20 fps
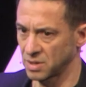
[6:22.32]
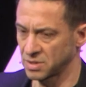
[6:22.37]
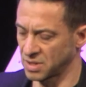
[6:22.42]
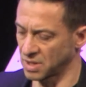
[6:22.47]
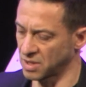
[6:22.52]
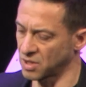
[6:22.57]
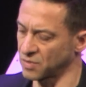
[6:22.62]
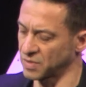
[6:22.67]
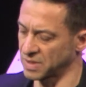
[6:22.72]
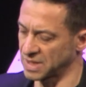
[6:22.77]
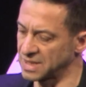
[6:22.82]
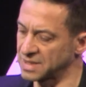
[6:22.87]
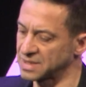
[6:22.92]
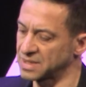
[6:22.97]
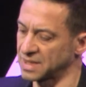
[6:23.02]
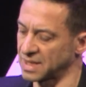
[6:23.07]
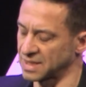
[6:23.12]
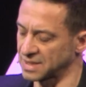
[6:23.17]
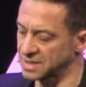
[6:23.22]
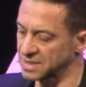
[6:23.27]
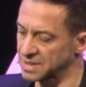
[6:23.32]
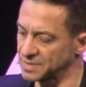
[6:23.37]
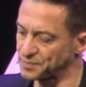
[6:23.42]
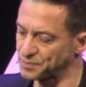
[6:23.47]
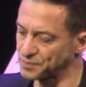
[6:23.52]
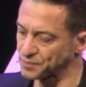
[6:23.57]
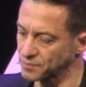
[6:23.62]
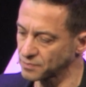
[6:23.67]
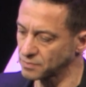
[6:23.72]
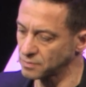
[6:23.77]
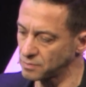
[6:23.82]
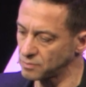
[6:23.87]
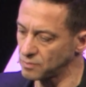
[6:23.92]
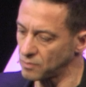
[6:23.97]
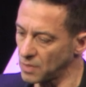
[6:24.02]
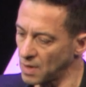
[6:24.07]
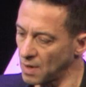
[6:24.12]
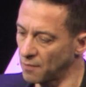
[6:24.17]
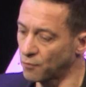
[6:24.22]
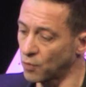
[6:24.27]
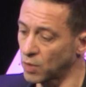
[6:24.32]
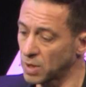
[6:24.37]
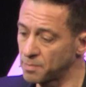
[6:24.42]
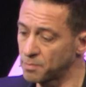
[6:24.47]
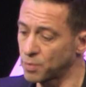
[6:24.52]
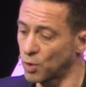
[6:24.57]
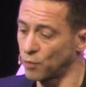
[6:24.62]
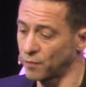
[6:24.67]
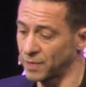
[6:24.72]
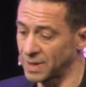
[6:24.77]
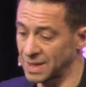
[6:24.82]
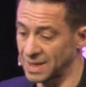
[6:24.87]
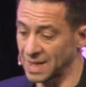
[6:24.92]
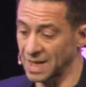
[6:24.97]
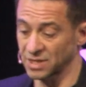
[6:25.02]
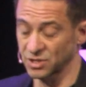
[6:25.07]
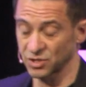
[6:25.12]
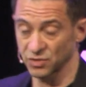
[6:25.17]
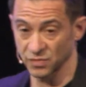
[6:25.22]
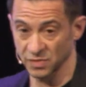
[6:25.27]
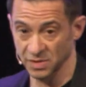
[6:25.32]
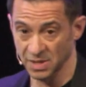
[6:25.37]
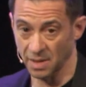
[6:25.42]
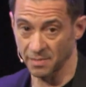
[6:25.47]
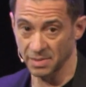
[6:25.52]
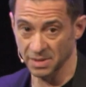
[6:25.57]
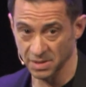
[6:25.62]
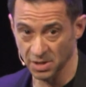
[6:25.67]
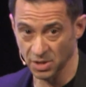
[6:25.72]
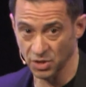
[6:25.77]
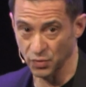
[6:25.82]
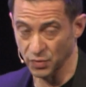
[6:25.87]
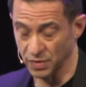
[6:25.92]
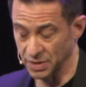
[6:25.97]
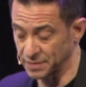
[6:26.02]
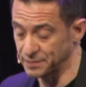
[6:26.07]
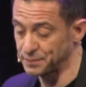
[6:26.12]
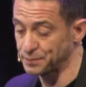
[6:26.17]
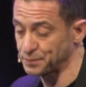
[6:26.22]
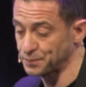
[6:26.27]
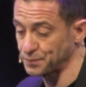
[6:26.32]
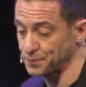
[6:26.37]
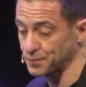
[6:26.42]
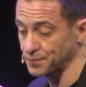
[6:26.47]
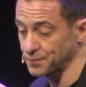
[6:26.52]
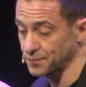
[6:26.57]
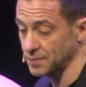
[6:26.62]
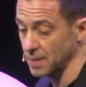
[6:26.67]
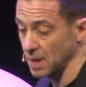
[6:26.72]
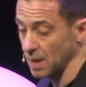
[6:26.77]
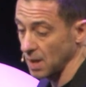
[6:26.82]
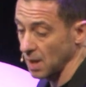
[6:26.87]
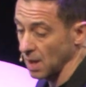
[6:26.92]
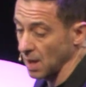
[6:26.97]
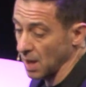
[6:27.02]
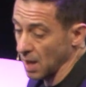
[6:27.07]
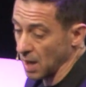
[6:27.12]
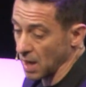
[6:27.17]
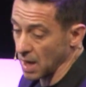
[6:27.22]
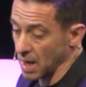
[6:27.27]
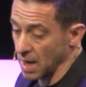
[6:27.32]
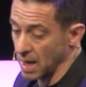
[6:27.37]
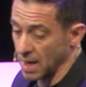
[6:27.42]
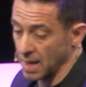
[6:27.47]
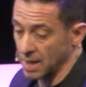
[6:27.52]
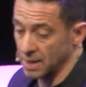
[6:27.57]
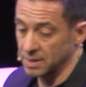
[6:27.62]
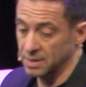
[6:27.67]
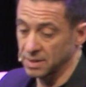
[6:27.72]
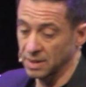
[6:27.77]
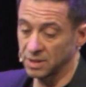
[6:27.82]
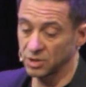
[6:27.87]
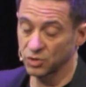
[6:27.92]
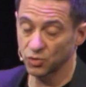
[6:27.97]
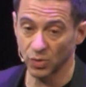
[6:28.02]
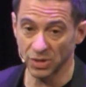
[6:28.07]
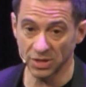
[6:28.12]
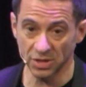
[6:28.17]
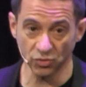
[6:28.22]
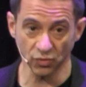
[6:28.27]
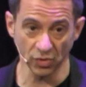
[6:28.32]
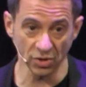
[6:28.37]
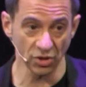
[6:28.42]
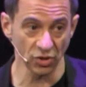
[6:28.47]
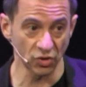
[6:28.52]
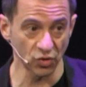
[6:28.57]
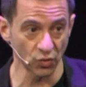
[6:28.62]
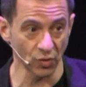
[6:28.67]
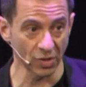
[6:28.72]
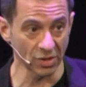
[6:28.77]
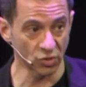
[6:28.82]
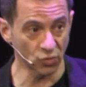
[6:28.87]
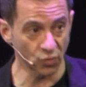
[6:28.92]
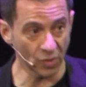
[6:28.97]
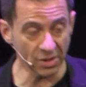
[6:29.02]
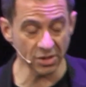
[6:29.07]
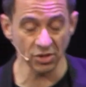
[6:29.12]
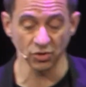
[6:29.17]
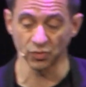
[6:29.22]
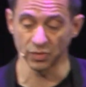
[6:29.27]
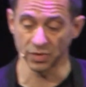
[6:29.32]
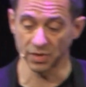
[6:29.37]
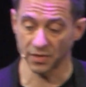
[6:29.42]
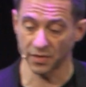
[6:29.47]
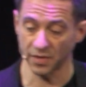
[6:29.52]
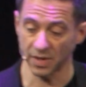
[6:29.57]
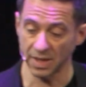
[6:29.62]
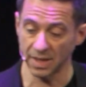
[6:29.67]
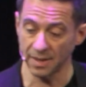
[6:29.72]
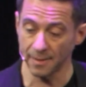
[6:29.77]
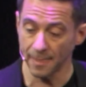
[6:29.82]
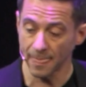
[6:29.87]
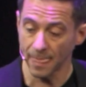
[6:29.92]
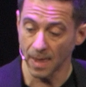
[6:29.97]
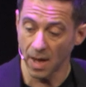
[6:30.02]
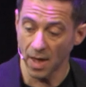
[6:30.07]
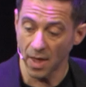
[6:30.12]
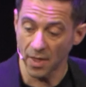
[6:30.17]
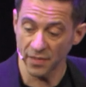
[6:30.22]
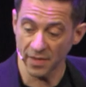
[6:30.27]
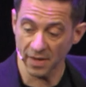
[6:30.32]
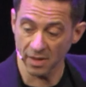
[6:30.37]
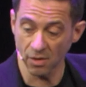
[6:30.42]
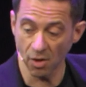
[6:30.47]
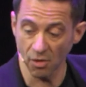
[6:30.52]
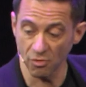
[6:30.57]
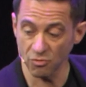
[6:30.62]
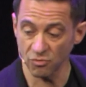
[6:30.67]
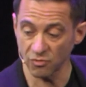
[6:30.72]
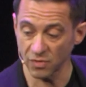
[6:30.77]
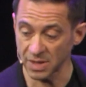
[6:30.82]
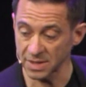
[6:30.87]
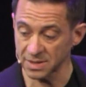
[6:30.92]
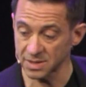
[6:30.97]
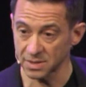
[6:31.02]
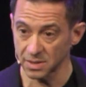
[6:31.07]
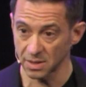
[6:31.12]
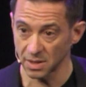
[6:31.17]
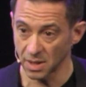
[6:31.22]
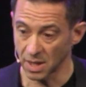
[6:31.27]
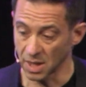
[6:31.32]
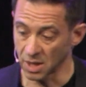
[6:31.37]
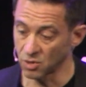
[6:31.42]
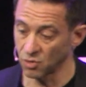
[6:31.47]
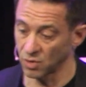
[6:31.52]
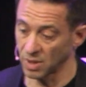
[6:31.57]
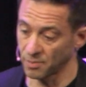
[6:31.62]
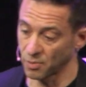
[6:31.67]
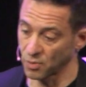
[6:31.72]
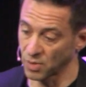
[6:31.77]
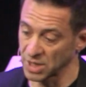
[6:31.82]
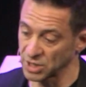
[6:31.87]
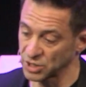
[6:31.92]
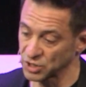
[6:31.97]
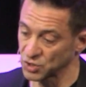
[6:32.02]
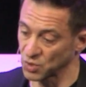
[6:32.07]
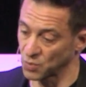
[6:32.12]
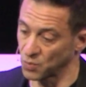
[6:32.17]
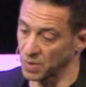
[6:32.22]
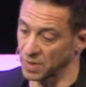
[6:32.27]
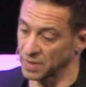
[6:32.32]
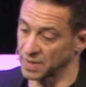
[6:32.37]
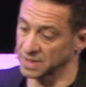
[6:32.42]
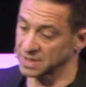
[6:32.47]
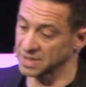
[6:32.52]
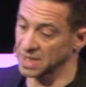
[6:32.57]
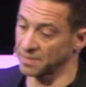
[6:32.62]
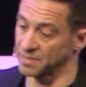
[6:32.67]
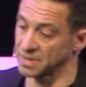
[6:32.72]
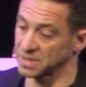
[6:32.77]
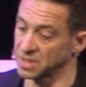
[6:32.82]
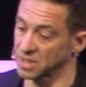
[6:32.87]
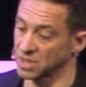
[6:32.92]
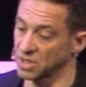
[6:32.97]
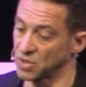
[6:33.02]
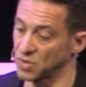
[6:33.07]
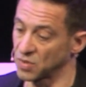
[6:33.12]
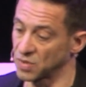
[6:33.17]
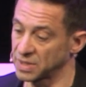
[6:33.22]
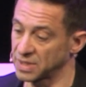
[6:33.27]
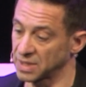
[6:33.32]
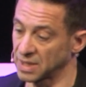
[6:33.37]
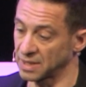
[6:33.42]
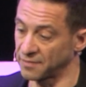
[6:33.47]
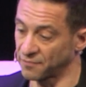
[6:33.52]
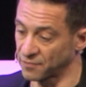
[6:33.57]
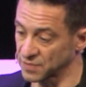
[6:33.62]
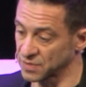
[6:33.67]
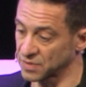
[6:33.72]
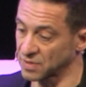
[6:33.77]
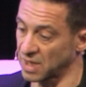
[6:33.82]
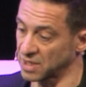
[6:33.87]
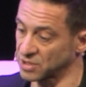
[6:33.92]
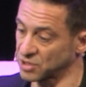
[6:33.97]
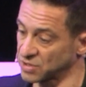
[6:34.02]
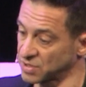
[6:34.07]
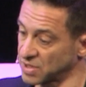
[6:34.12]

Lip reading: security incidents for improving the national cybersecurity. And in 2022 and 2023, the Congress, in collaboration with the Cybersecurity and Infrastructure